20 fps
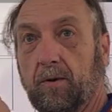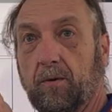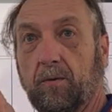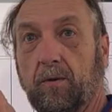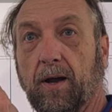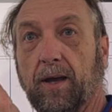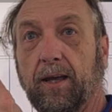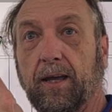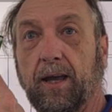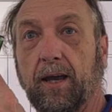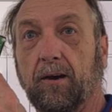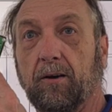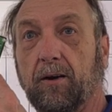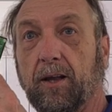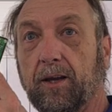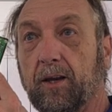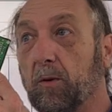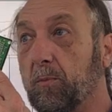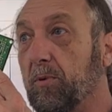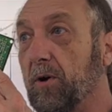right here,
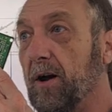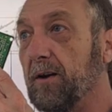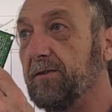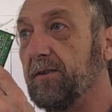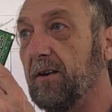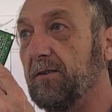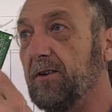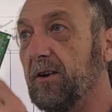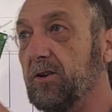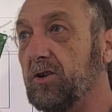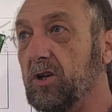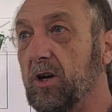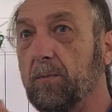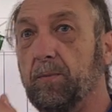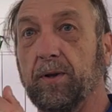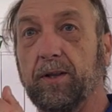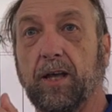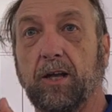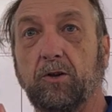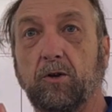like a processing chip,
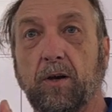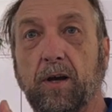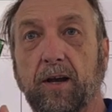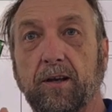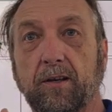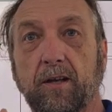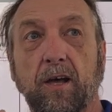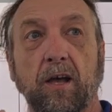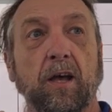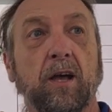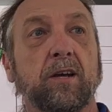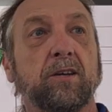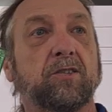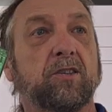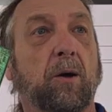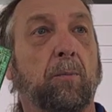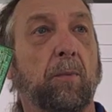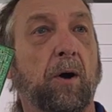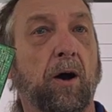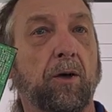and then you got
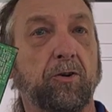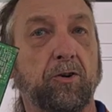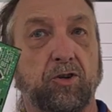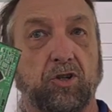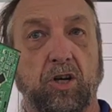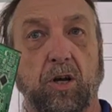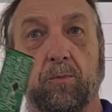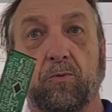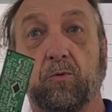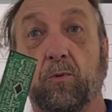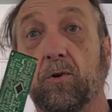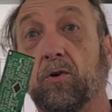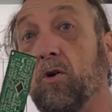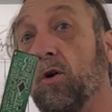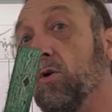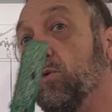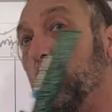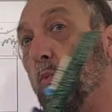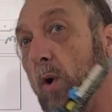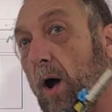some other chips were
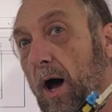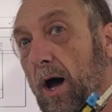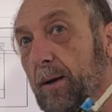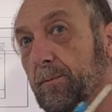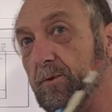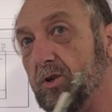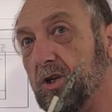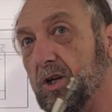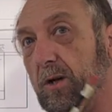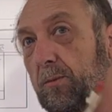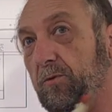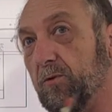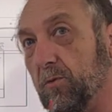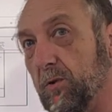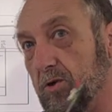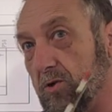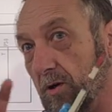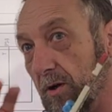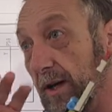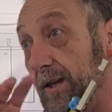called ROM chips,
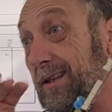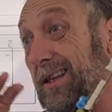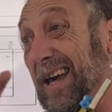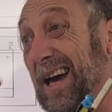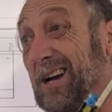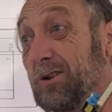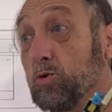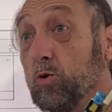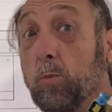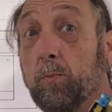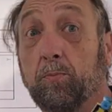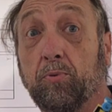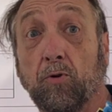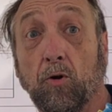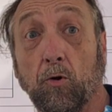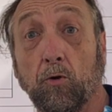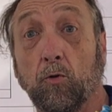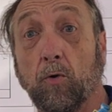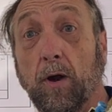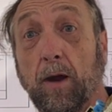which are like the actual
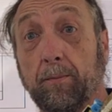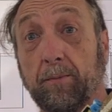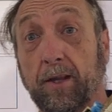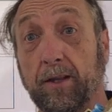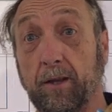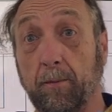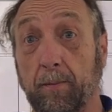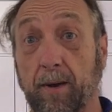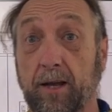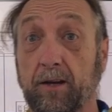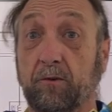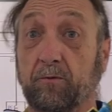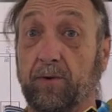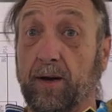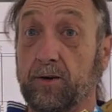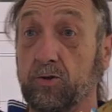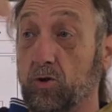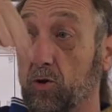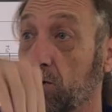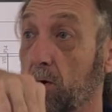program that the
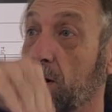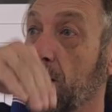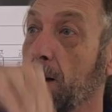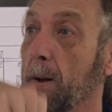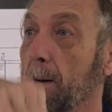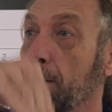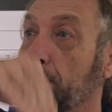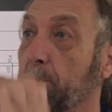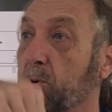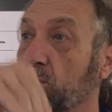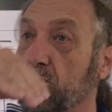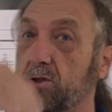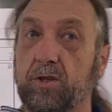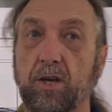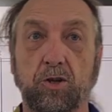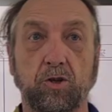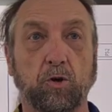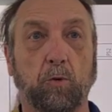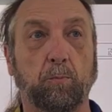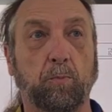manufacturer puts
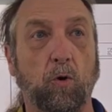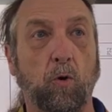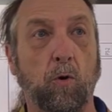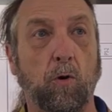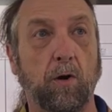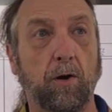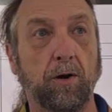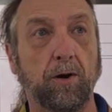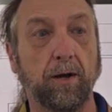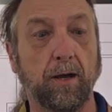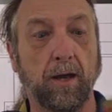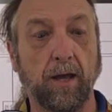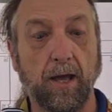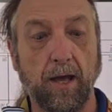in your board.